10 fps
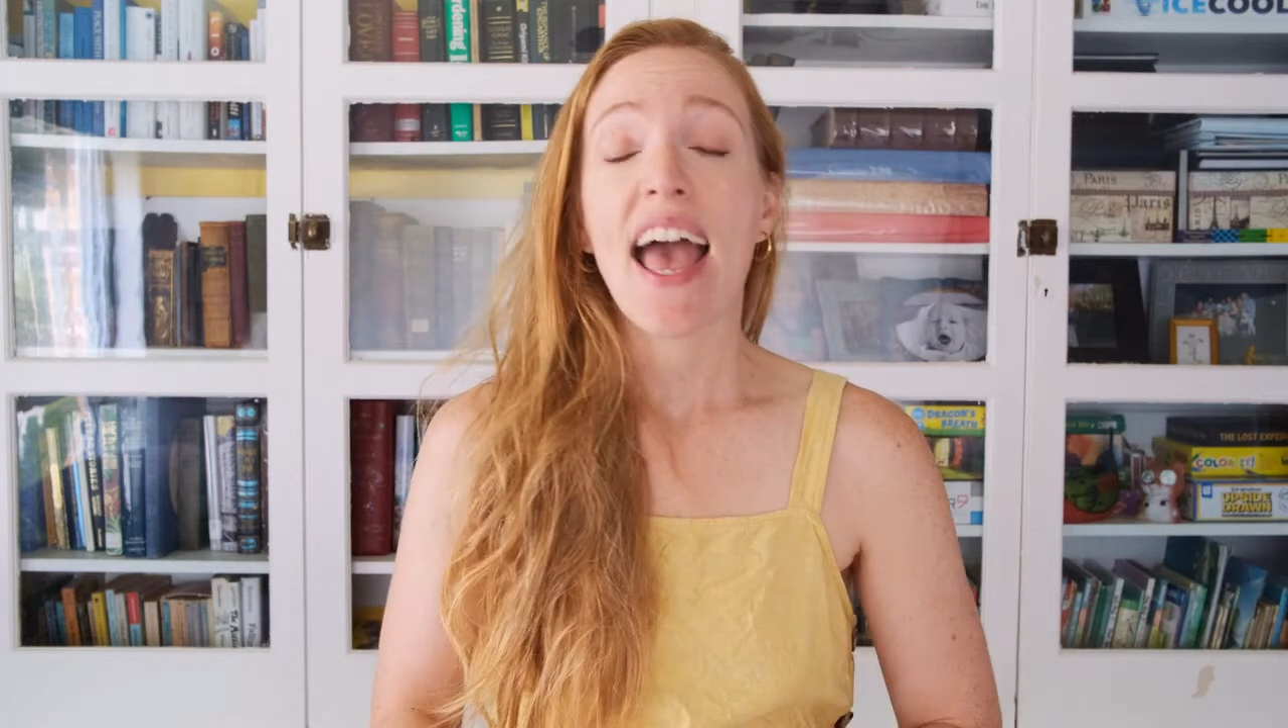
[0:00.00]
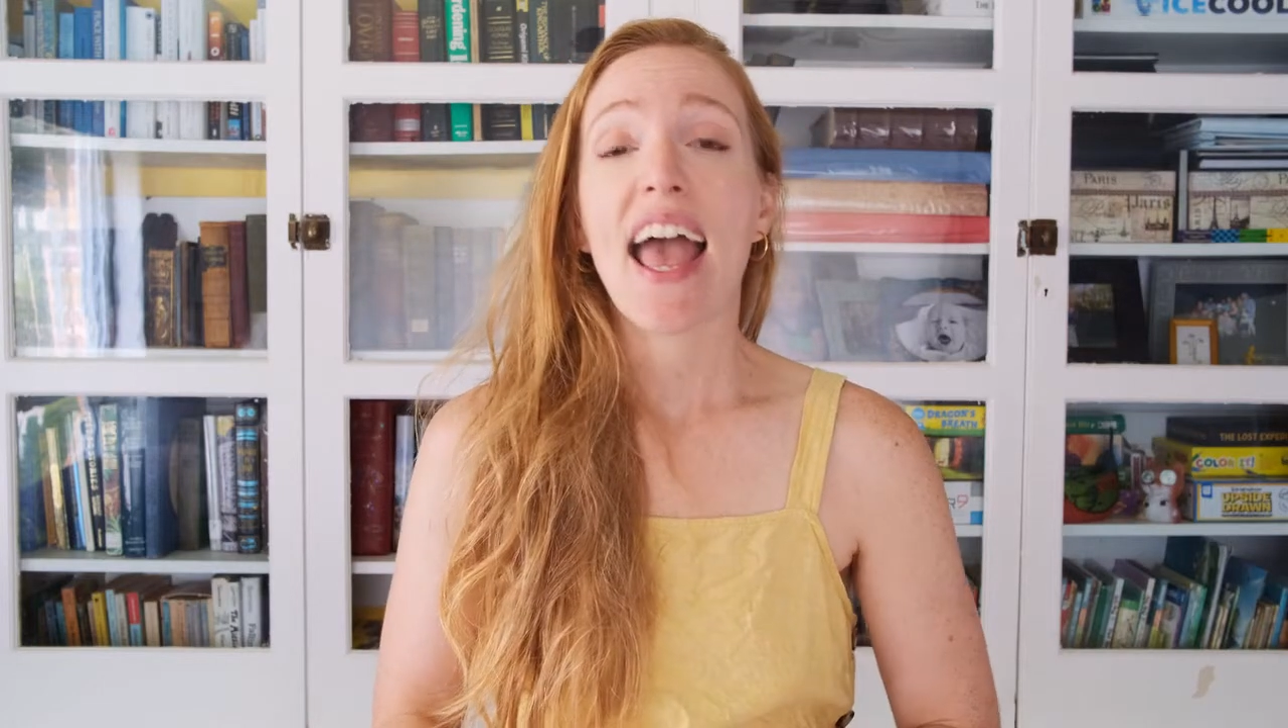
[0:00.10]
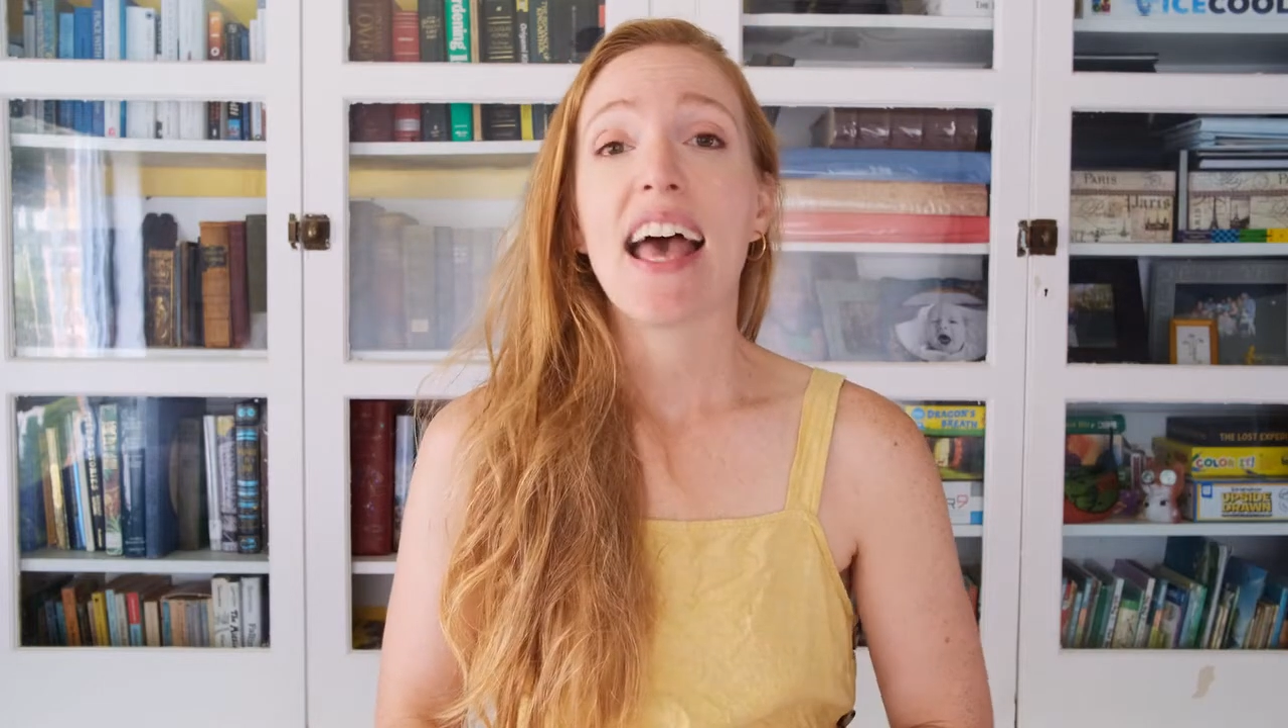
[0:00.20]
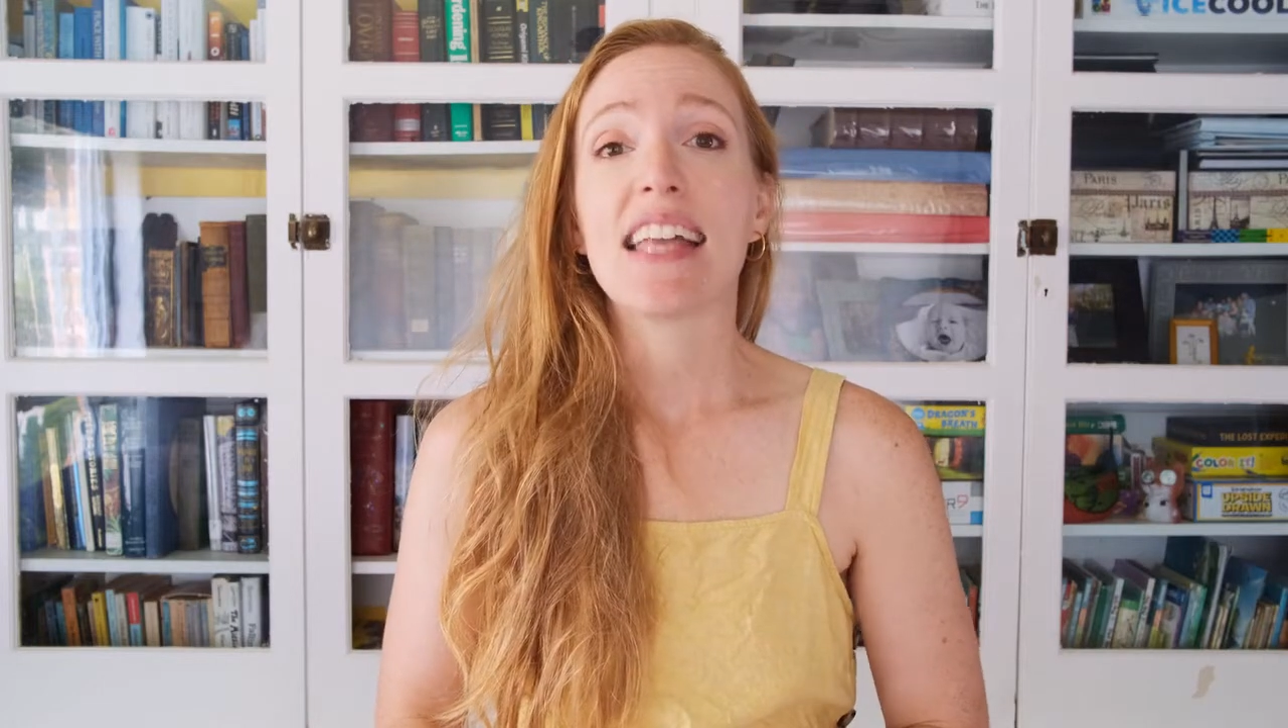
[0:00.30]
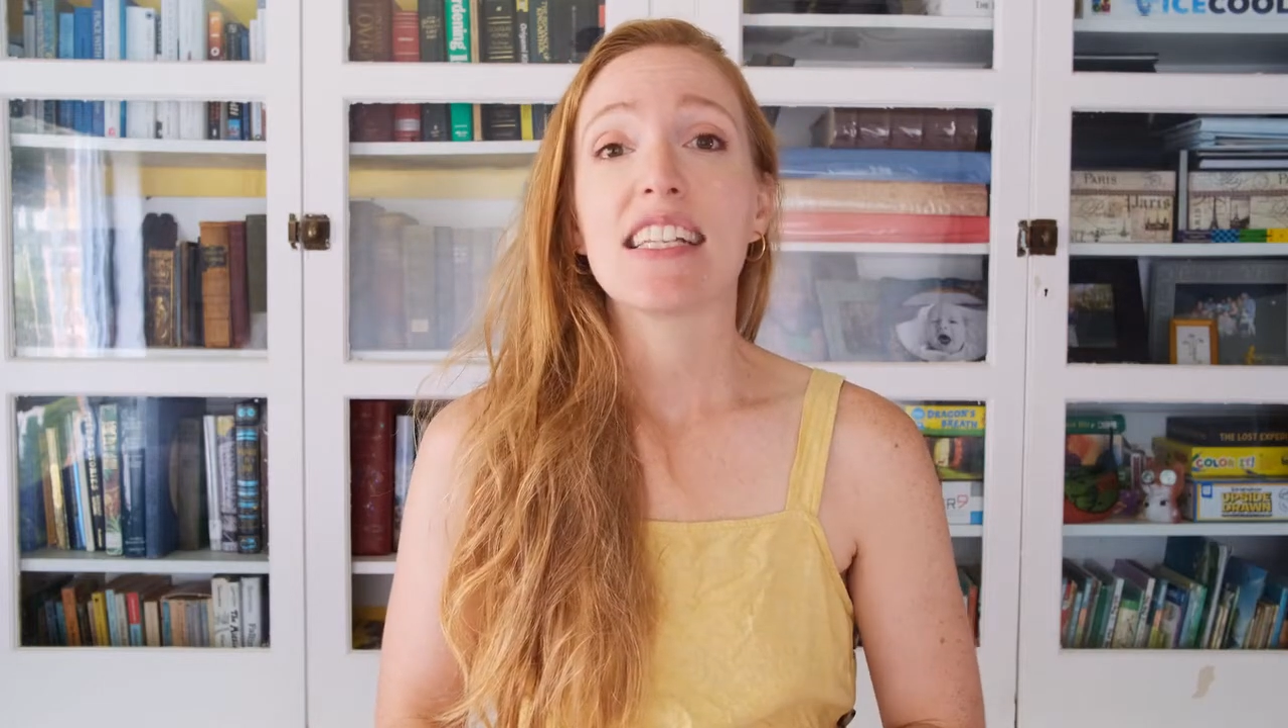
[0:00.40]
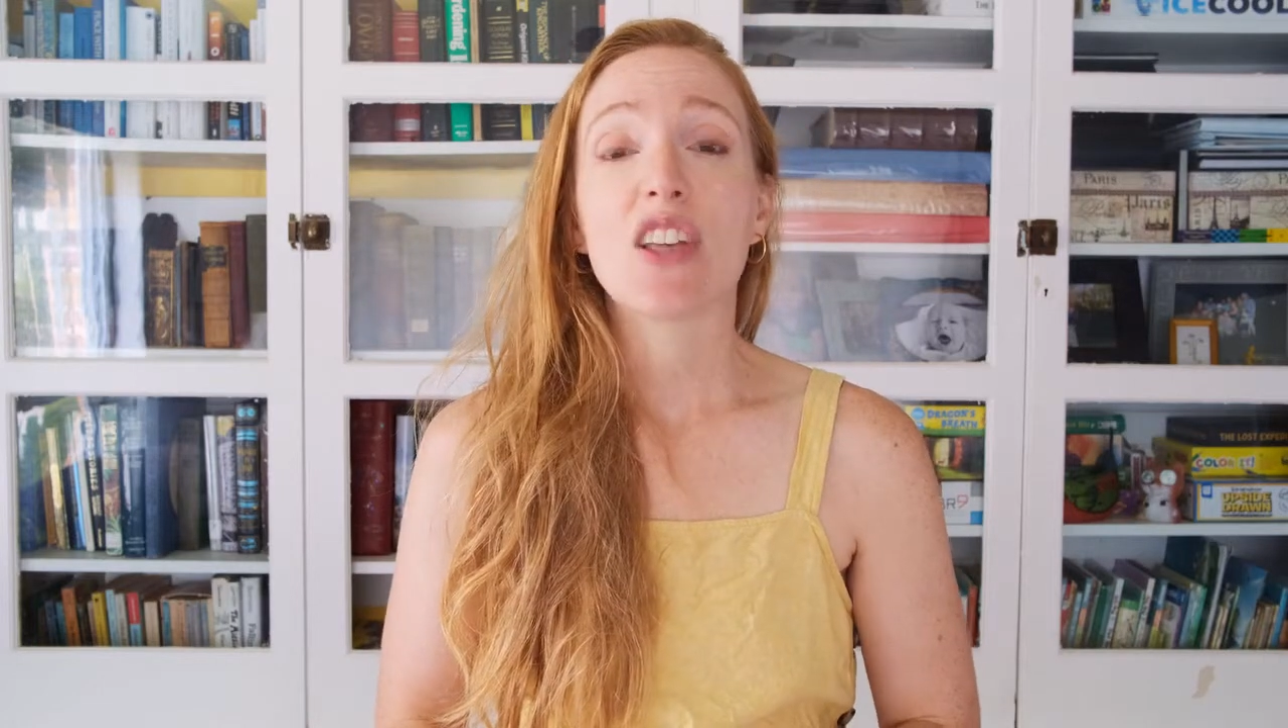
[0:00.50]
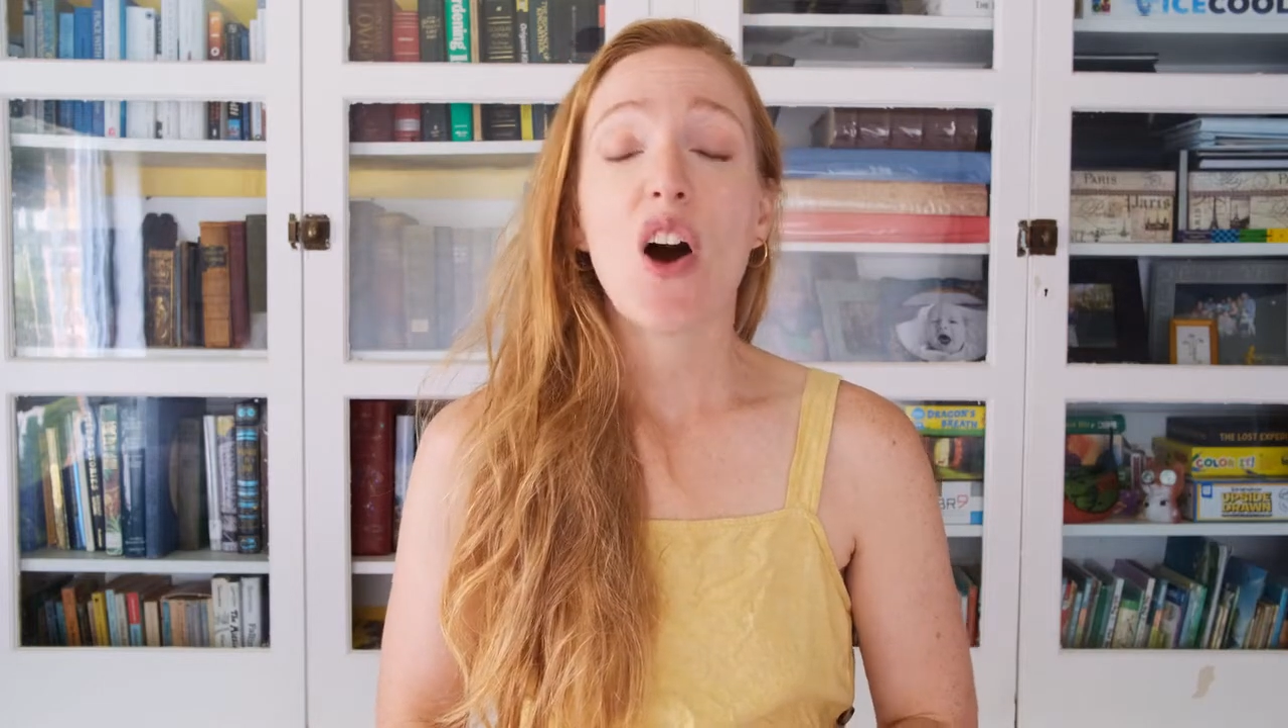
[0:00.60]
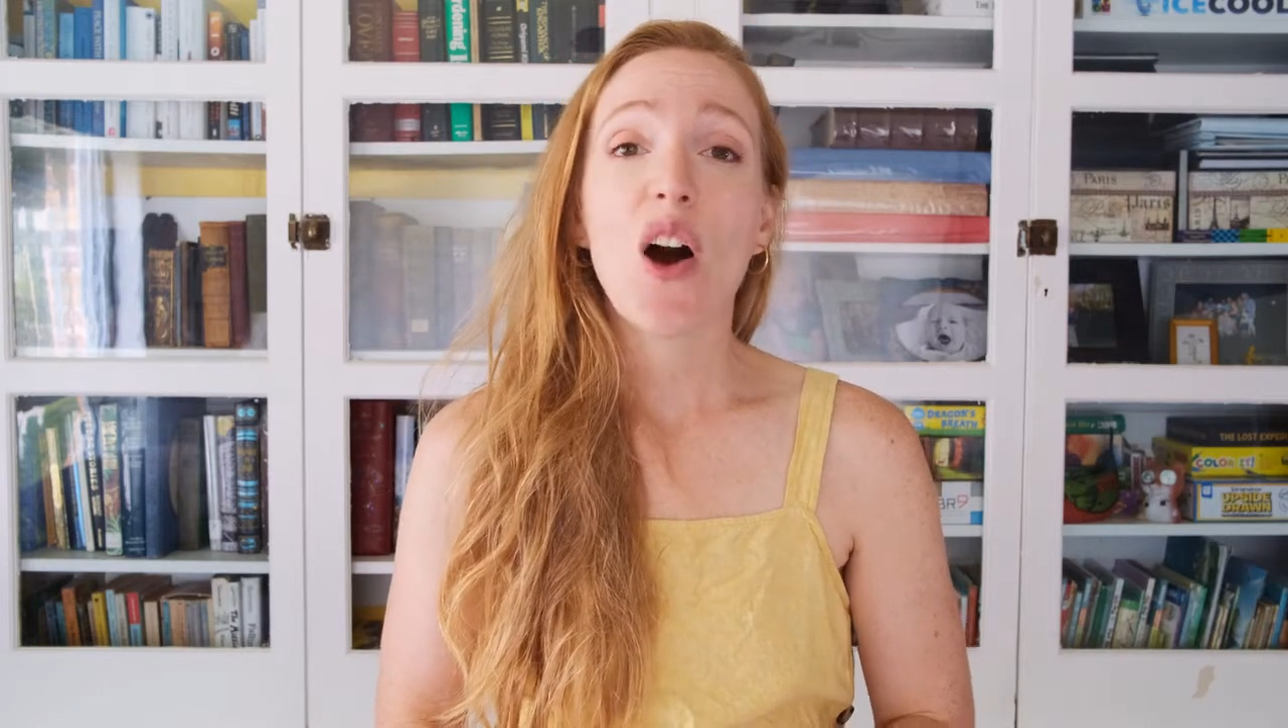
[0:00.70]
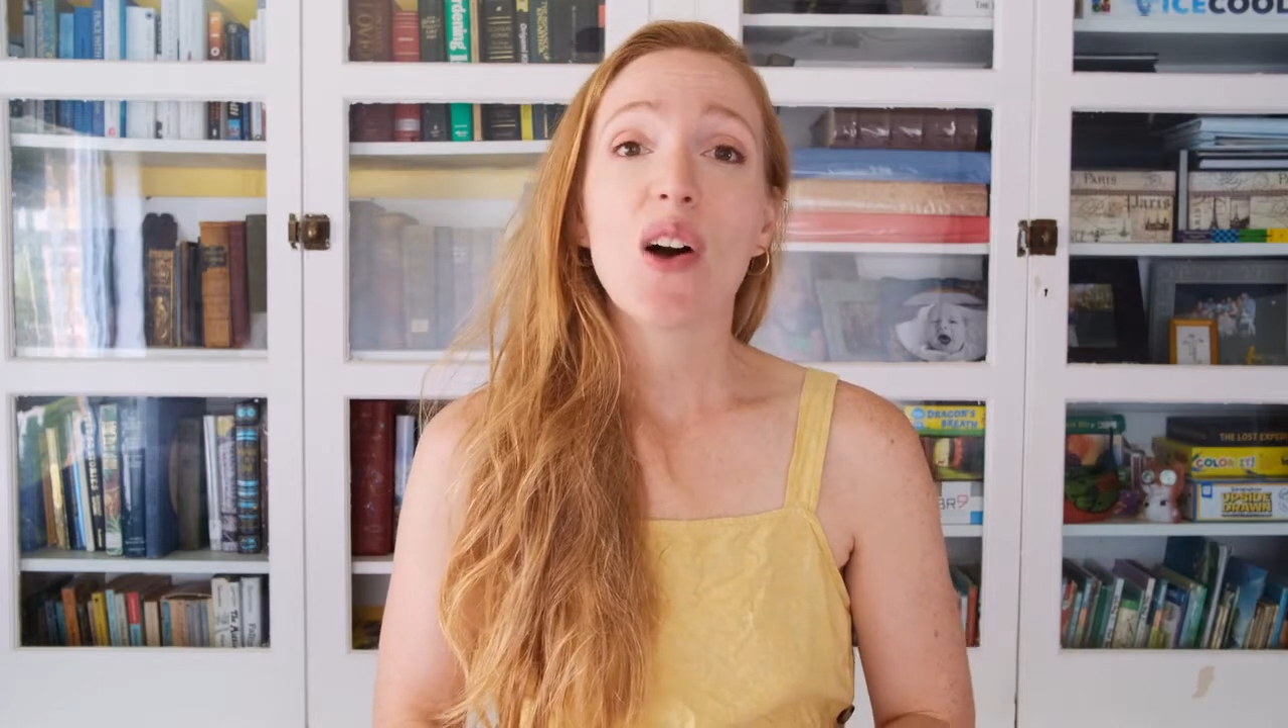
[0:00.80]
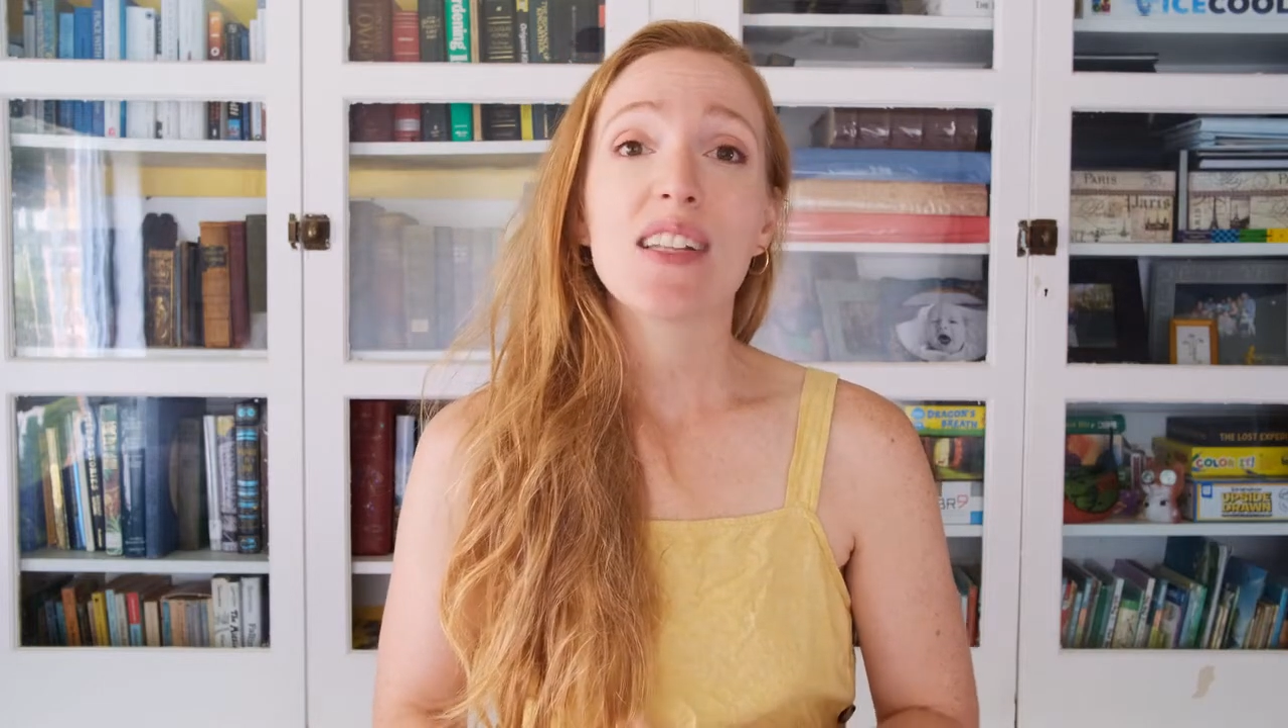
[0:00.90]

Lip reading: and it's all